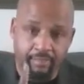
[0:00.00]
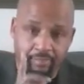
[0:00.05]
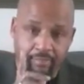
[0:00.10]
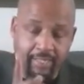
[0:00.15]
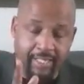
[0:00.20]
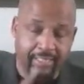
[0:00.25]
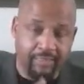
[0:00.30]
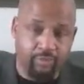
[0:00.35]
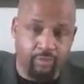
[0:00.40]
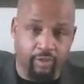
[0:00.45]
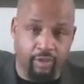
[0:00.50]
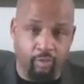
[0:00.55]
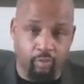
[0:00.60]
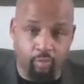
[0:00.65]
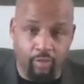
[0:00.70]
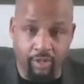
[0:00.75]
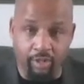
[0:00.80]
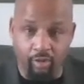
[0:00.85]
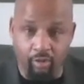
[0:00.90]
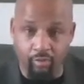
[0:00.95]
That's what a
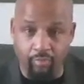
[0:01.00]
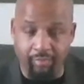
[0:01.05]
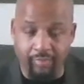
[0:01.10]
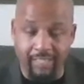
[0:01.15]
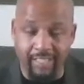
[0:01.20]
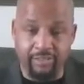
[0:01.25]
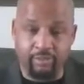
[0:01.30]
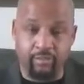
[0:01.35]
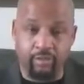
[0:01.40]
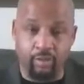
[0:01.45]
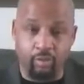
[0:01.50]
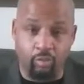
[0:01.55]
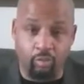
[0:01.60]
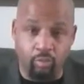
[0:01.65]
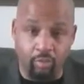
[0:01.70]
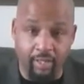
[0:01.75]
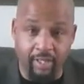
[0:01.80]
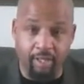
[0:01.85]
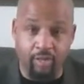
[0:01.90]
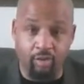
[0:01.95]

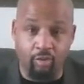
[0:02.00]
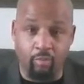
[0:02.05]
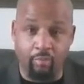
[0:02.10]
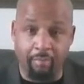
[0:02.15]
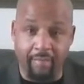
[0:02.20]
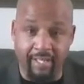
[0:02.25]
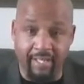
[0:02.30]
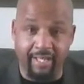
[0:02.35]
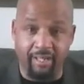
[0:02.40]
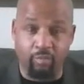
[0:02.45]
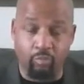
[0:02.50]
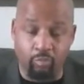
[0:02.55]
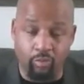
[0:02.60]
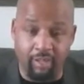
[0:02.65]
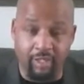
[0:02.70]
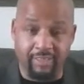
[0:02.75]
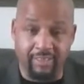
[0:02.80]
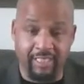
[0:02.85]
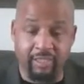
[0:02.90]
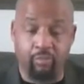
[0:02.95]
real man
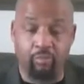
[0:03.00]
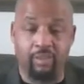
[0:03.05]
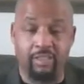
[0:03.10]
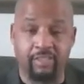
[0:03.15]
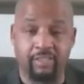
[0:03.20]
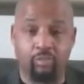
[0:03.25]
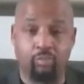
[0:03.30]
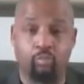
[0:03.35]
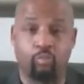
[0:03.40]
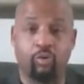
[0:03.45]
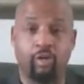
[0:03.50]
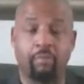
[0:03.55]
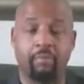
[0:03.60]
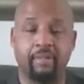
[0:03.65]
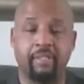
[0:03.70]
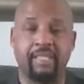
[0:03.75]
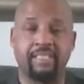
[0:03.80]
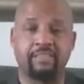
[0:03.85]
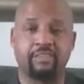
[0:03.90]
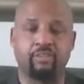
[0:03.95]
wants. He wants a
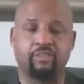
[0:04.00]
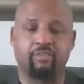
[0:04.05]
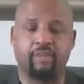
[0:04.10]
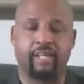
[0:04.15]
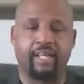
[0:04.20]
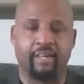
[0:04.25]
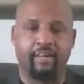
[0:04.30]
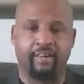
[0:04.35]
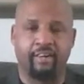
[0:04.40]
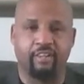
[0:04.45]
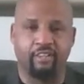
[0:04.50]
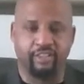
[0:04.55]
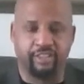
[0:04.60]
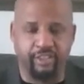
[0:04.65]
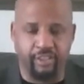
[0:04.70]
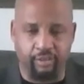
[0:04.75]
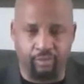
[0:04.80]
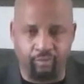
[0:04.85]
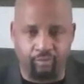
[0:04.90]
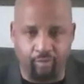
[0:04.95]
woman that's gonna carry
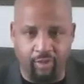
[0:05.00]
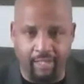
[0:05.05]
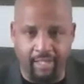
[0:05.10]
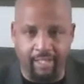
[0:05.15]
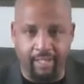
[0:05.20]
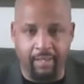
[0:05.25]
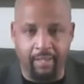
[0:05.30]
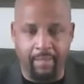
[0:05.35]
herself right.